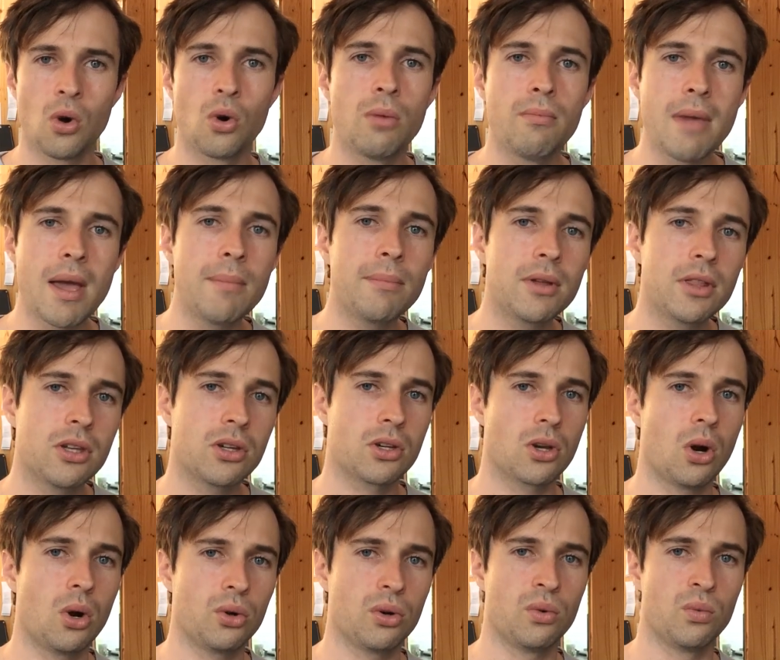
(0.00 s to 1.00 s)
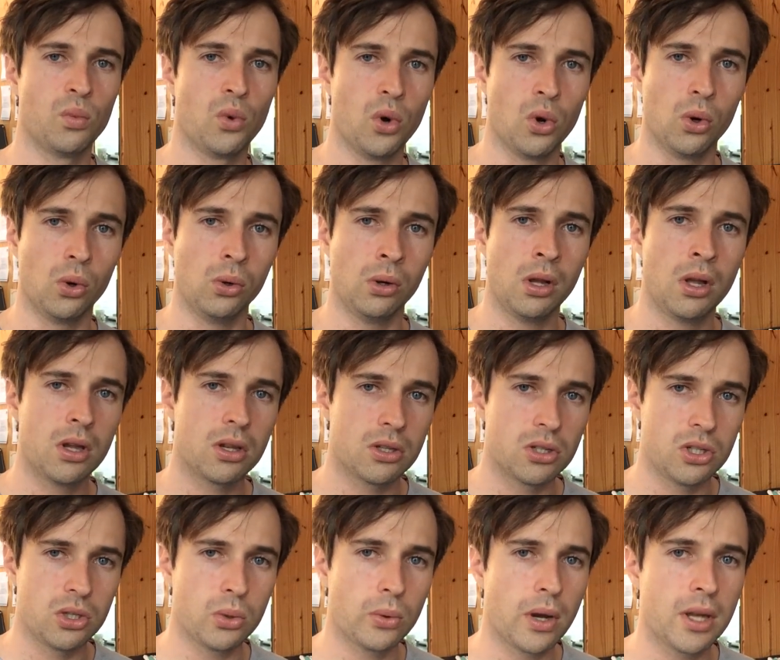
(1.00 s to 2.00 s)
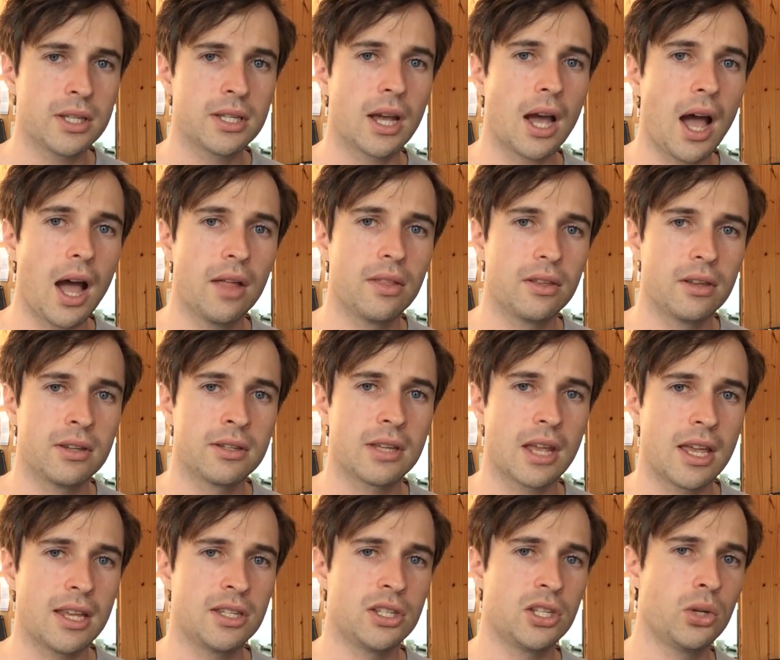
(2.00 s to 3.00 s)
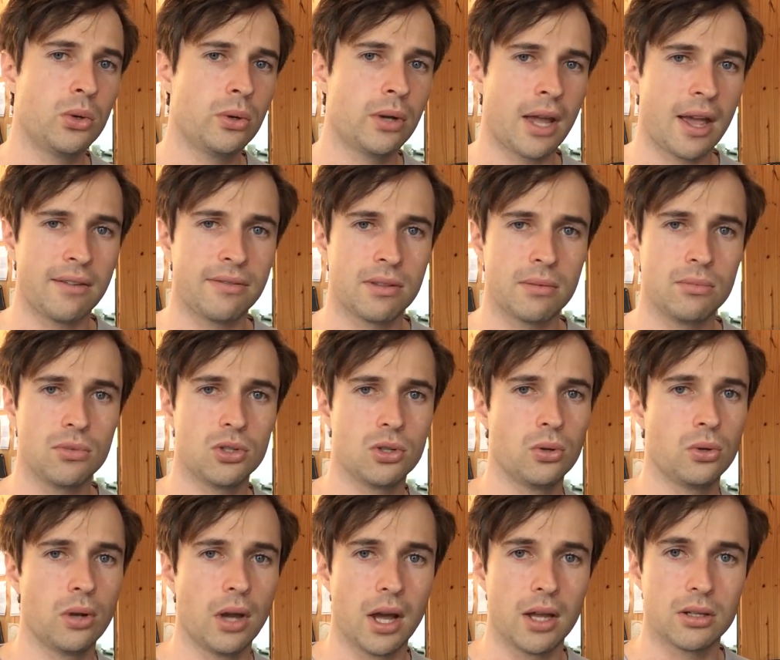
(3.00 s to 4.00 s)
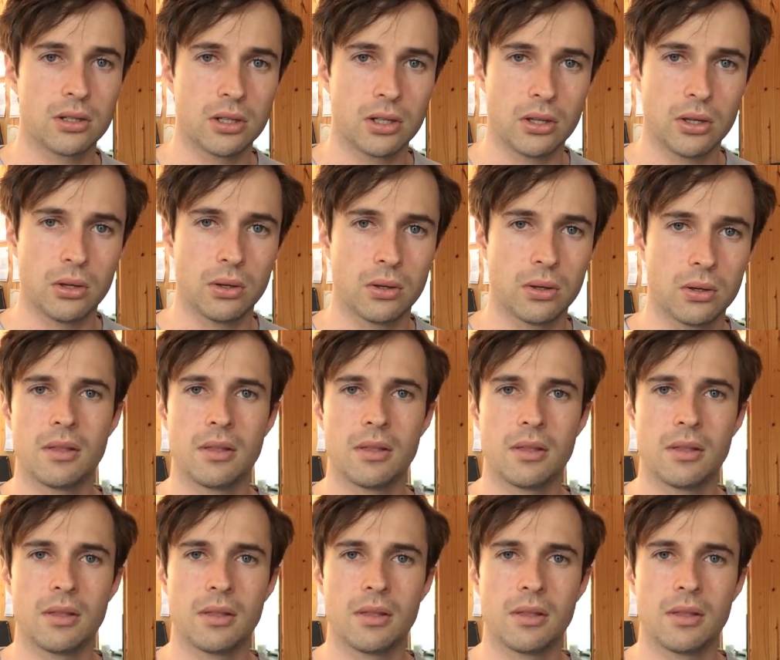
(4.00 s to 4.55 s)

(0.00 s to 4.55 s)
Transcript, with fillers: Remember the golden rule do unto others as you would have them do unto you.